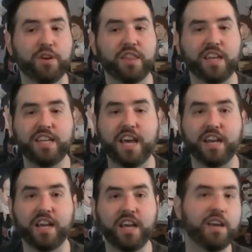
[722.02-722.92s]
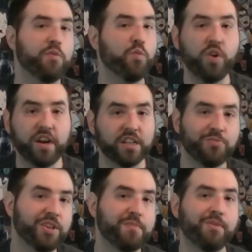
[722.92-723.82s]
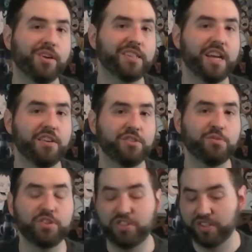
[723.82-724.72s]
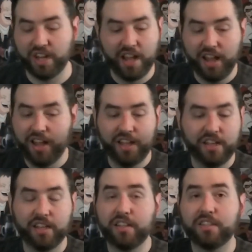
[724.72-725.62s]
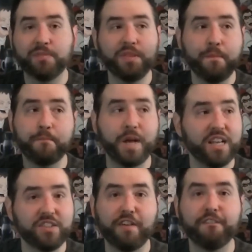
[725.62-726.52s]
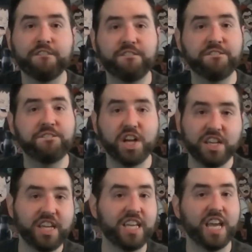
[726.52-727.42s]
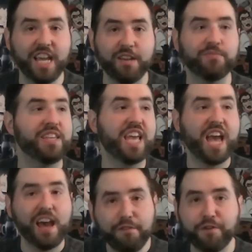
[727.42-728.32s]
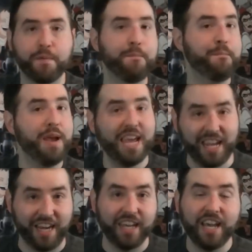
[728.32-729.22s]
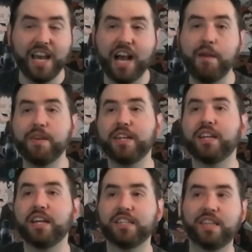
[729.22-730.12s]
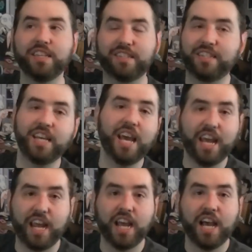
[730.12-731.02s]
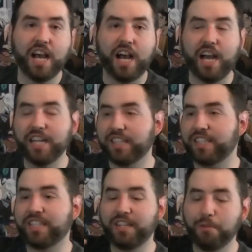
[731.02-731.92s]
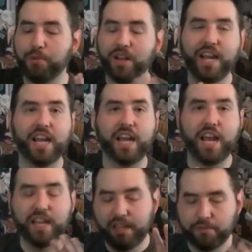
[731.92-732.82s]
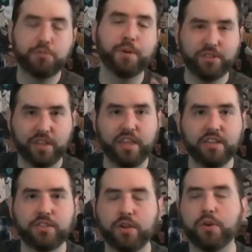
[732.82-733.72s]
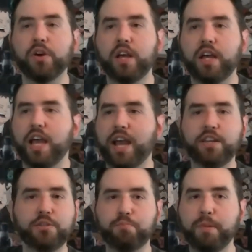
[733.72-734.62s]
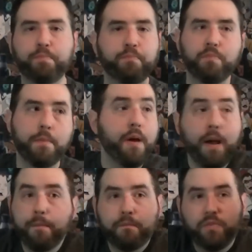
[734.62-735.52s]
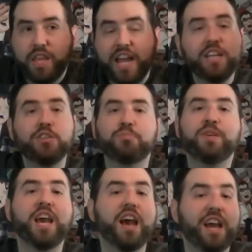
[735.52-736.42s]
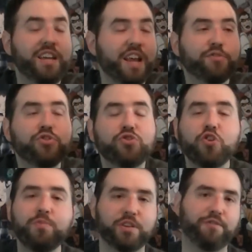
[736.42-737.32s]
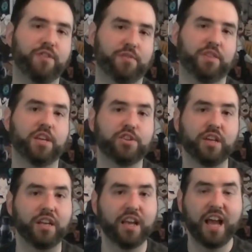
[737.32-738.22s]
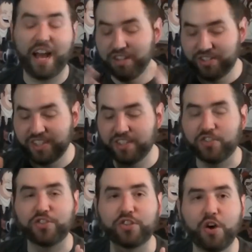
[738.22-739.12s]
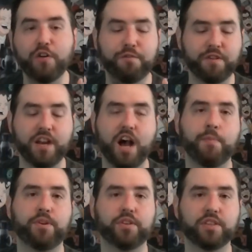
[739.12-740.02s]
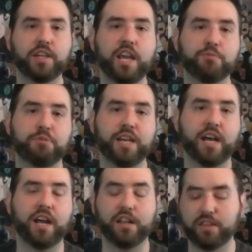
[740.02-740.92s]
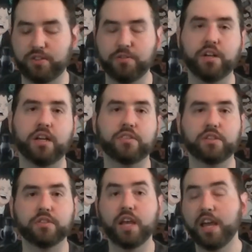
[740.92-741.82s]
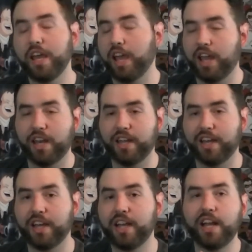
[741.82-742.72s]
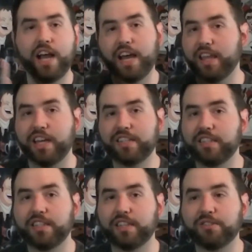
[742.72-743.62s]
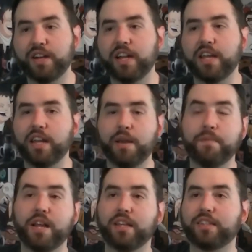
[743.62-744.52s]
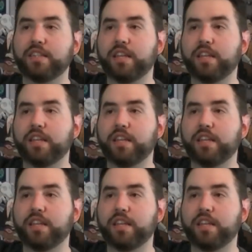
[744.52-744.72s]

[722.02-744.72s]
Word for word: with, and yet what it ultimately boiled down to was just some of the best fucking games ever made. I mean, to this day, I could still play, especially these two, and just be, I can just be, I can have so much fun with that shit. I just think it's so phenomenal, the games we got out of these two consoles. And uh, I, I just think that's great. It, I'm not,